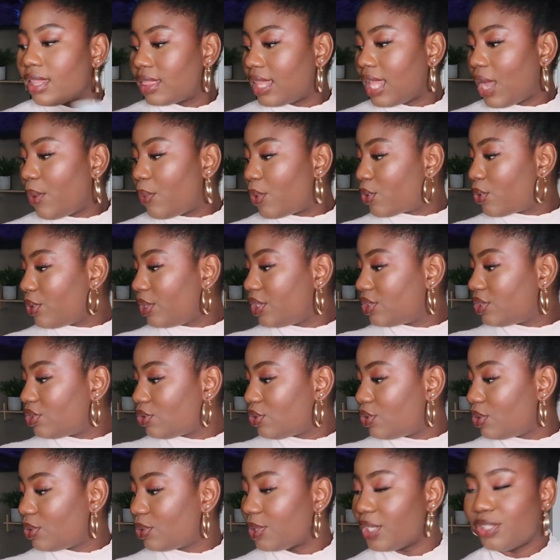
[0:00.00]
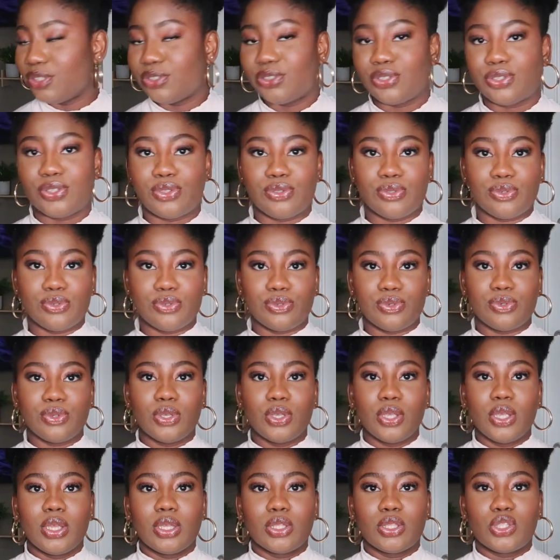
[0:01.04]
Now we're going to go
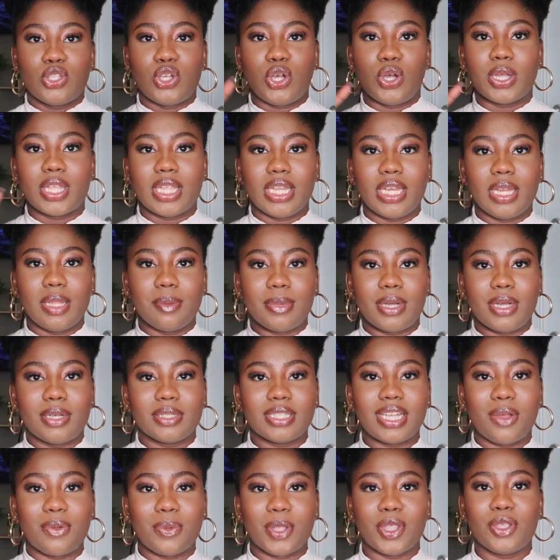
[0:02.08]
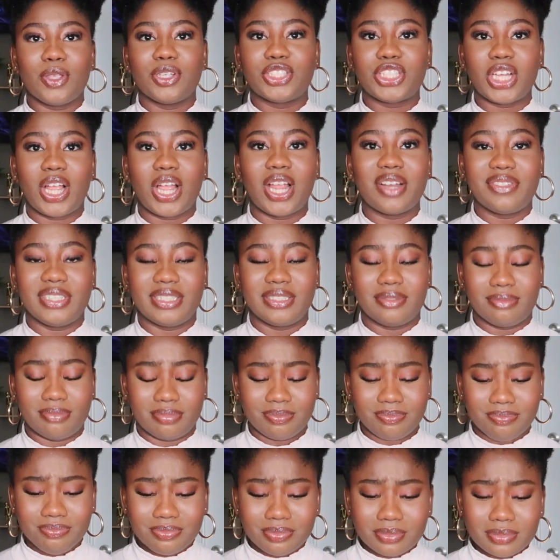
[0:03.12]
into talking about, now when you're showering,